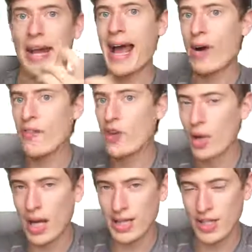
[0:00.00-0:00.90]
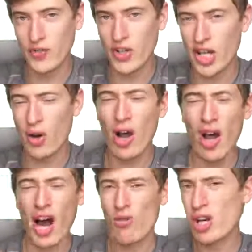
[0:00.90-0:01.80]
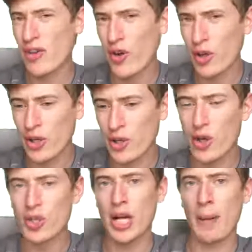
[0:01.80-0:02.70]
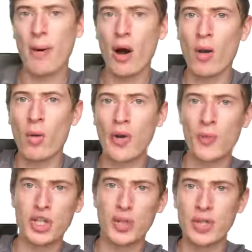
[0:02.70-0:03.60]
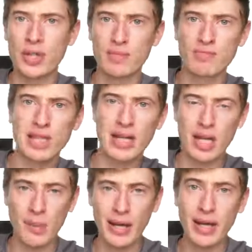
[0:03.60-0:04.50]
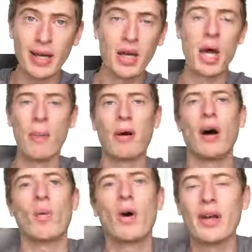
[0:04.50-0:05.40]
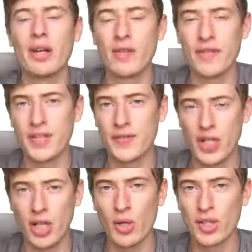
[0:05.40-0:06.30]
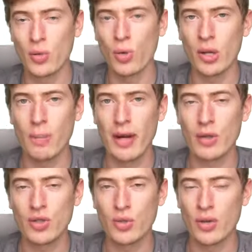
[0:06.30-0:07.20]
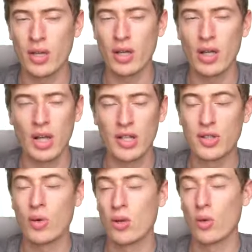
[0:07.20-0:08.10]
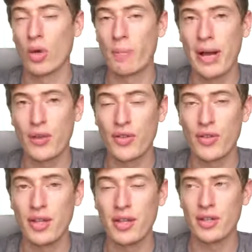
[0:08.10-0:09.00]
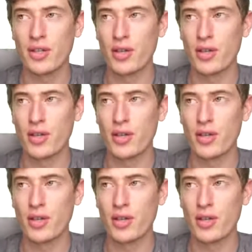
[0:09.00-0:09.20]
Now, if you like this video, I really feel like you're going to like part 1, which you can click up here. Part 1 of this video is all about talking all about the,